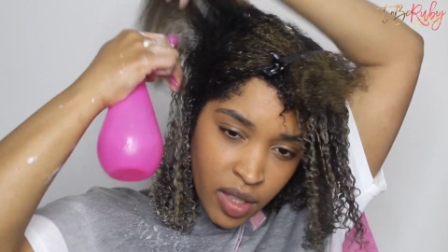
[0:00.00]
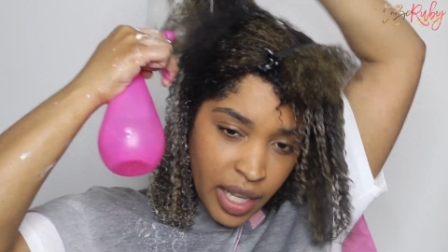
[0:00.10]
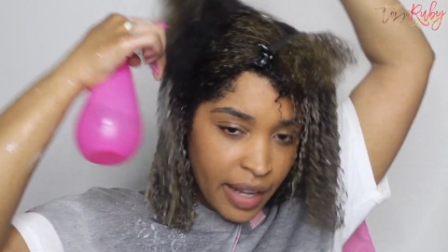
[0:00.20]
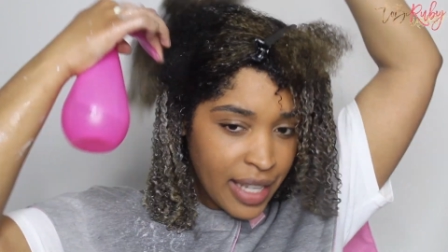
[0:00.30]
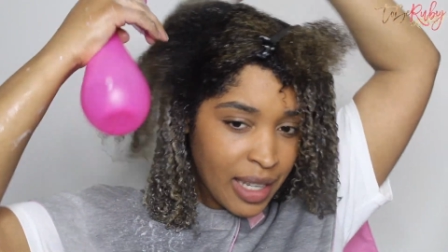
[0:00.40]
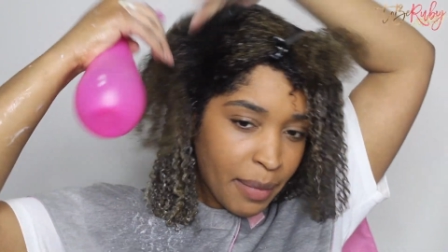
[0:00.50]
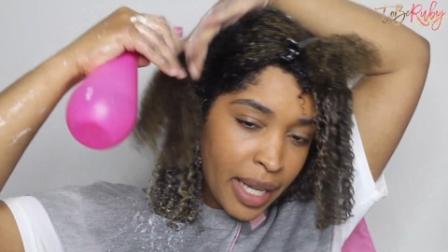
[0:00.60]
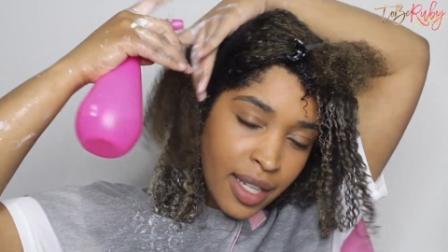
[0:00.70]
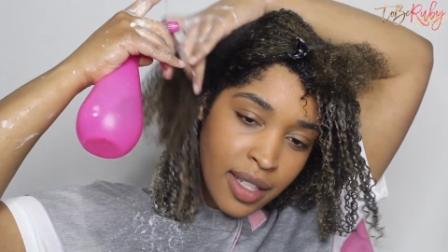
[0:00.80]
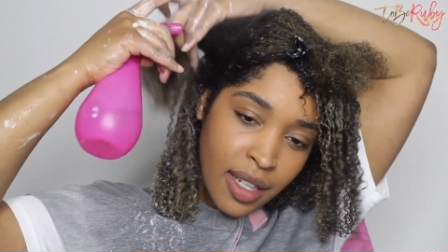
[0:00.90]
Now as I'm
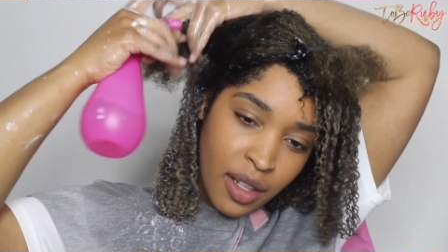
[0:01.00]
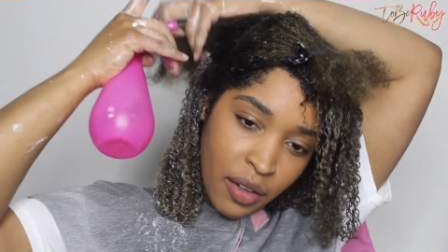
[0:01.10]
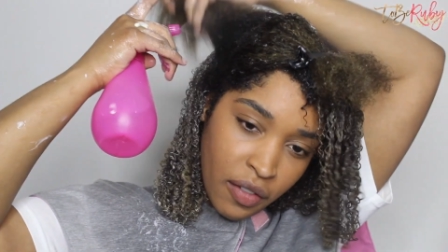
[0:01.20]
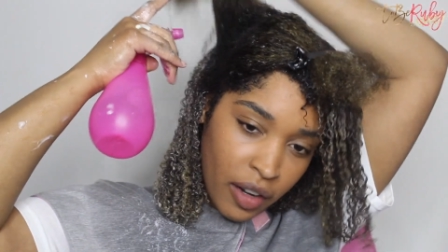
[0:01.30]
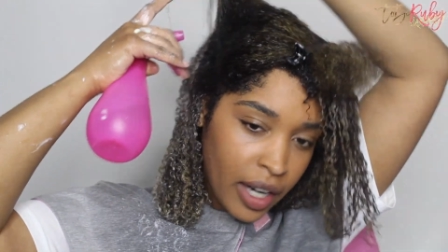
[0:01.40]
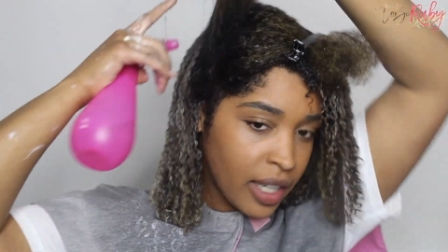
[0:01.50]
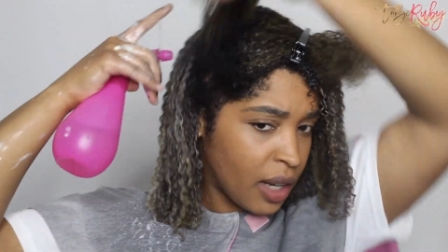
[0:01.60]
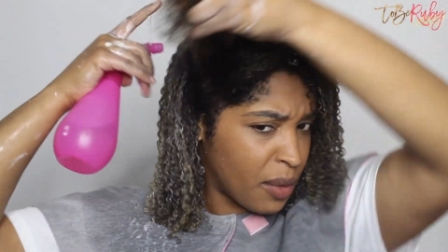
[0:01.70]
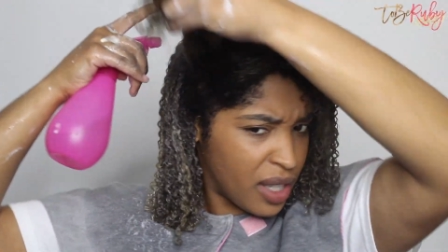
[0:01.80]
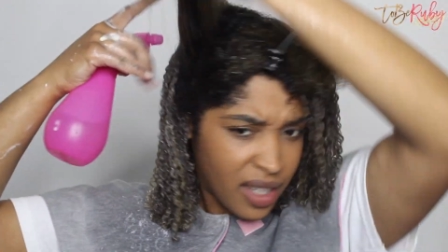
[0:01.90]
getting to the front,
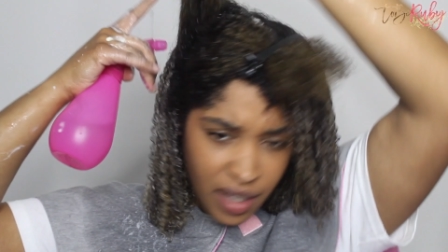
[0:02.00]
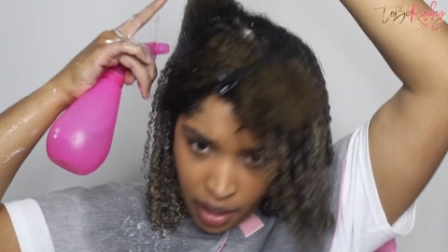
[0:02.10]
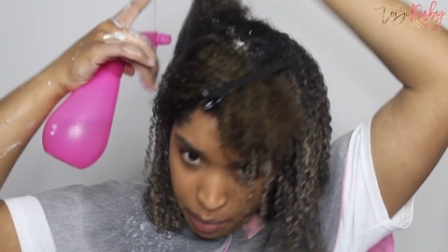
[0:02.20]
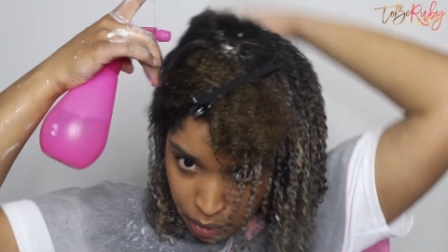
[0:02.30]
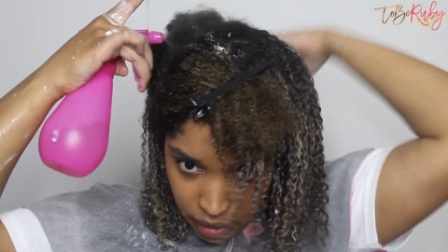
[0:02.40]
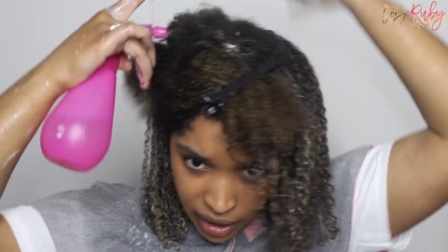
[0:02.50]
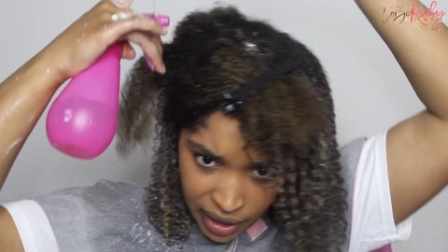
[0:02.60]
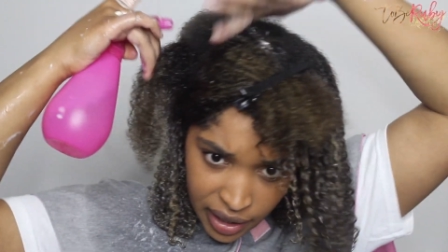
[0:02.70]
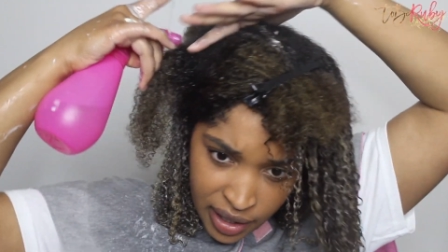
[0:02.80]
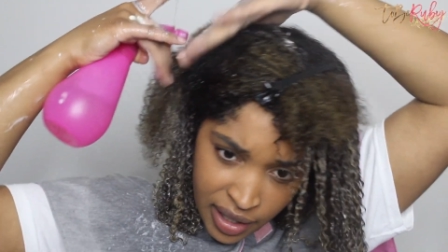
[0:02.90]
I'm going to start
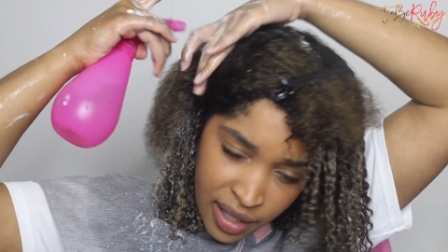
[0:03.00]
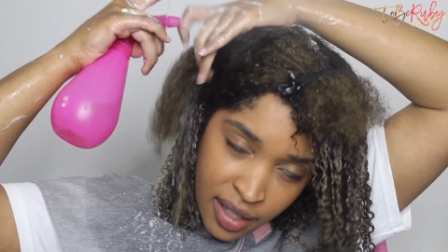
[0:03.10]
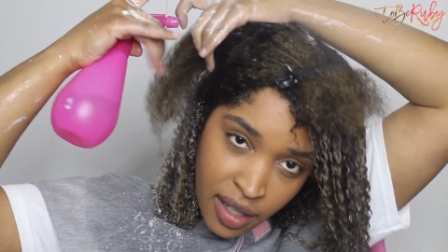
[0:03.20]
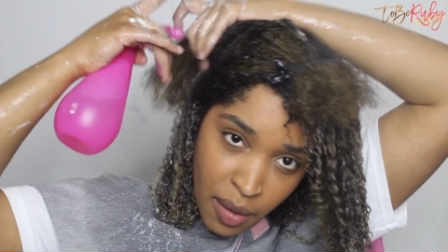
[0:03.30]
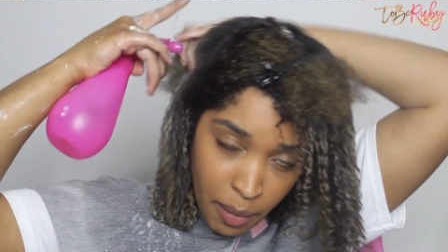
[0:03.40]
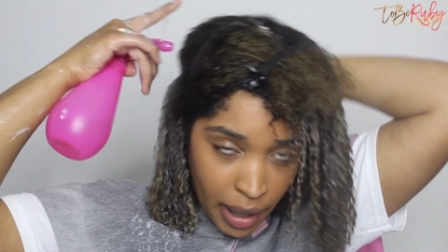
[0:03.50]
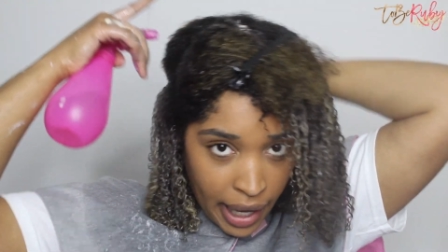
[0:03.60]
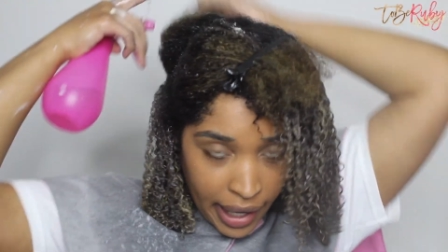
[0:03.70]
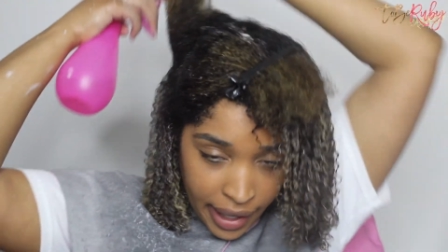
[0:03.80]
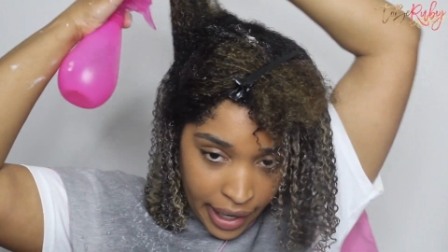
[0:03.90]
pulling
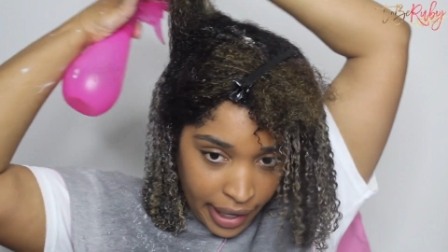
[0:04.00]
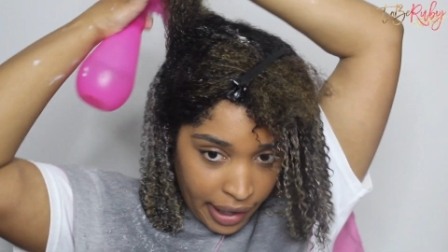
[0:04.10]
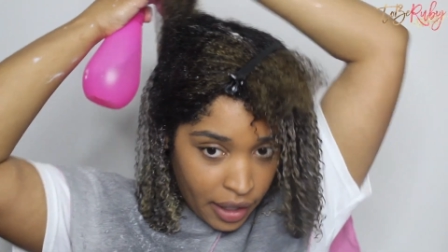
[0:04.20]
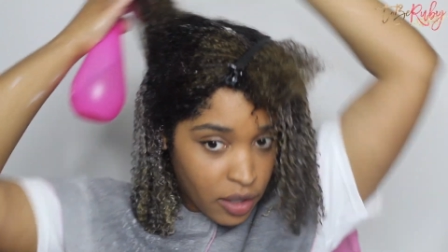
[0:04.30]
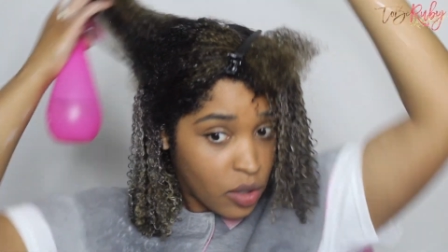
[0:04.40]
my hair